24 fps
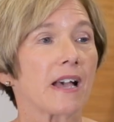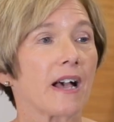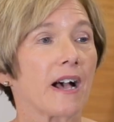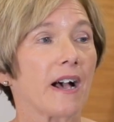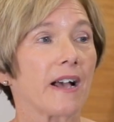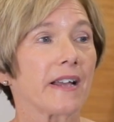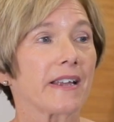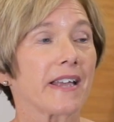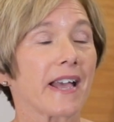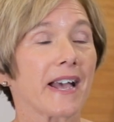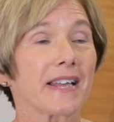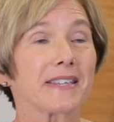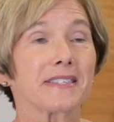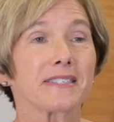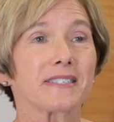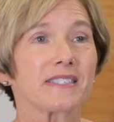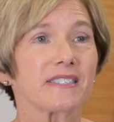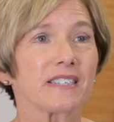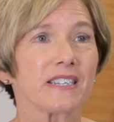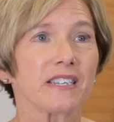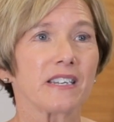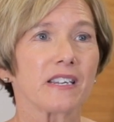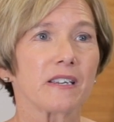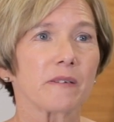I hadn't
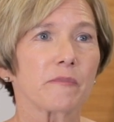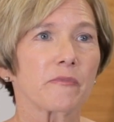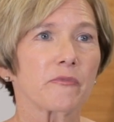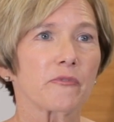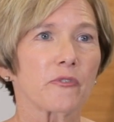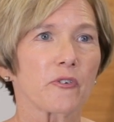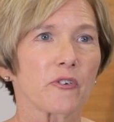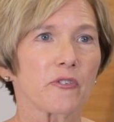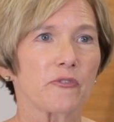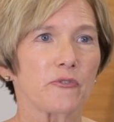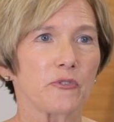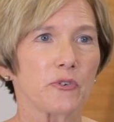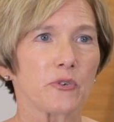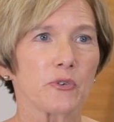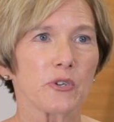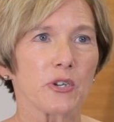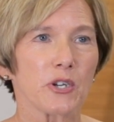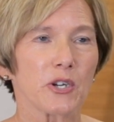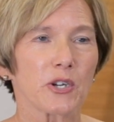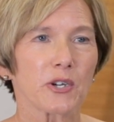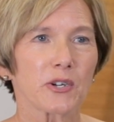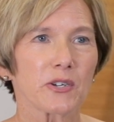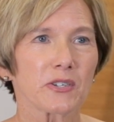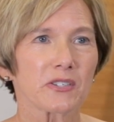seen him for a few
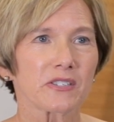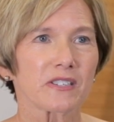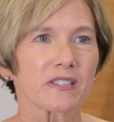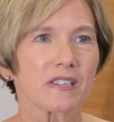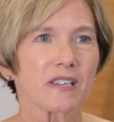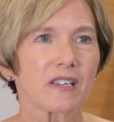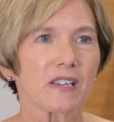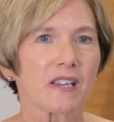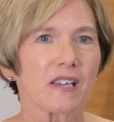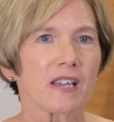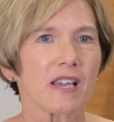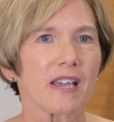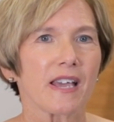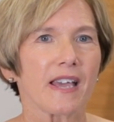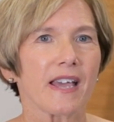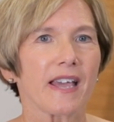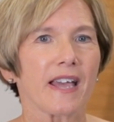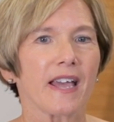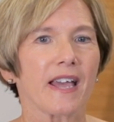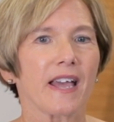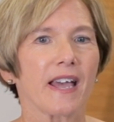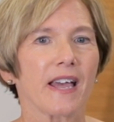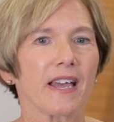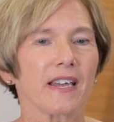years,
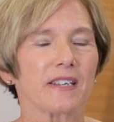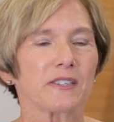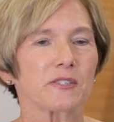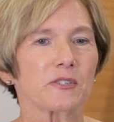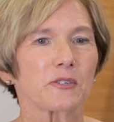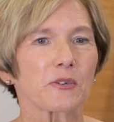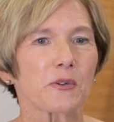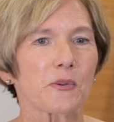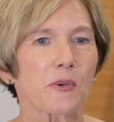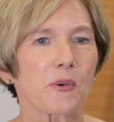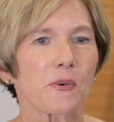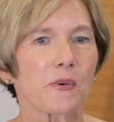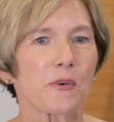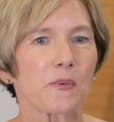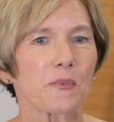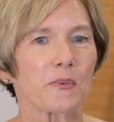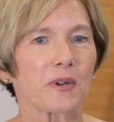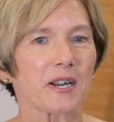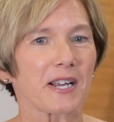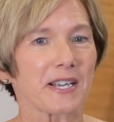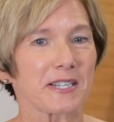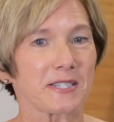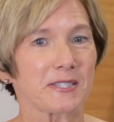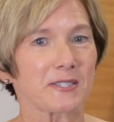and
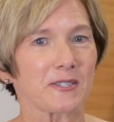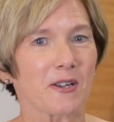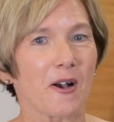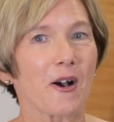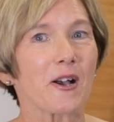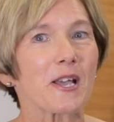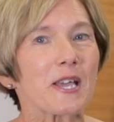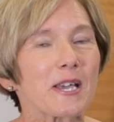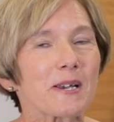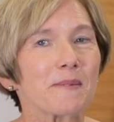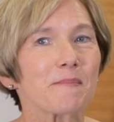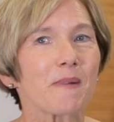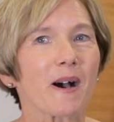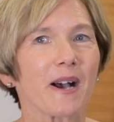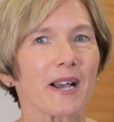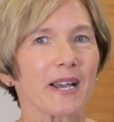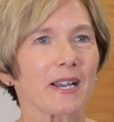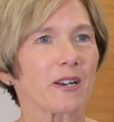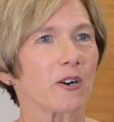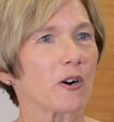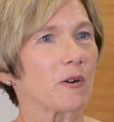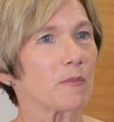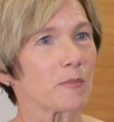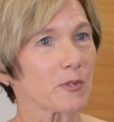when I saw him,
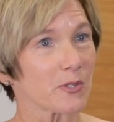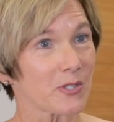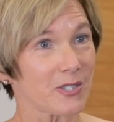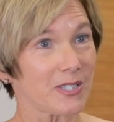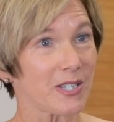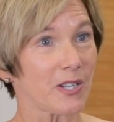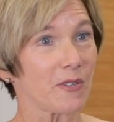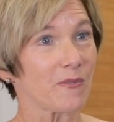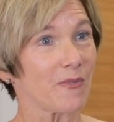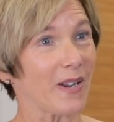I almost didn't